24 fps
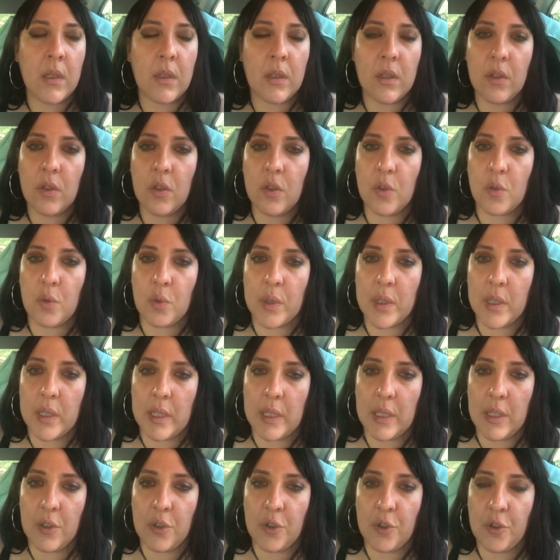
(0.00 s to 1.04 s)
This is really
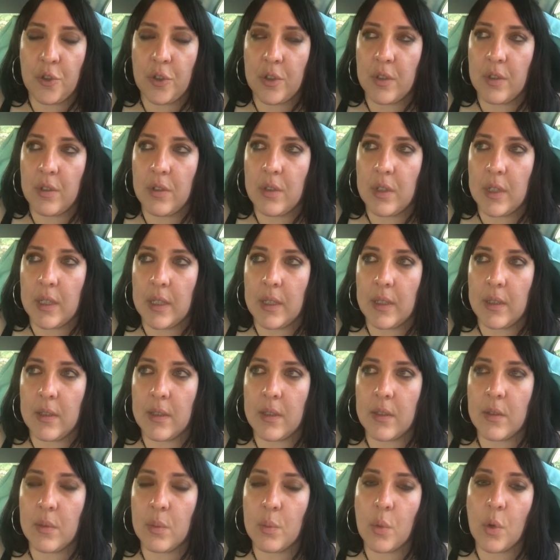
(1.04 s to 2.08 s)
interesting.
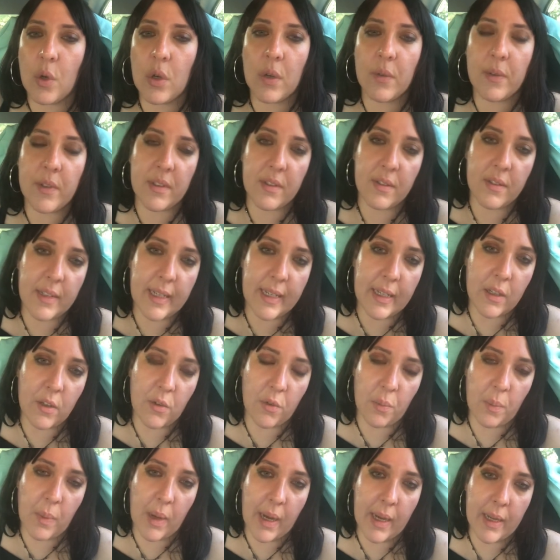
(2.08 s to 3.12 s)
That's more of a state of
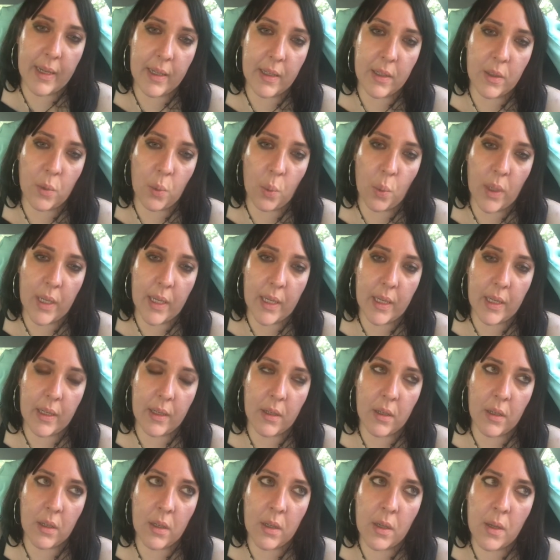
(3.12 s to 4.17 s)
mind
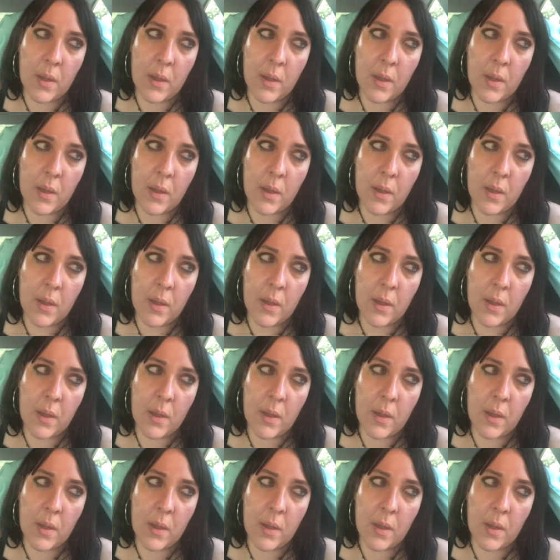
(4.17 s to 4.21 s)
when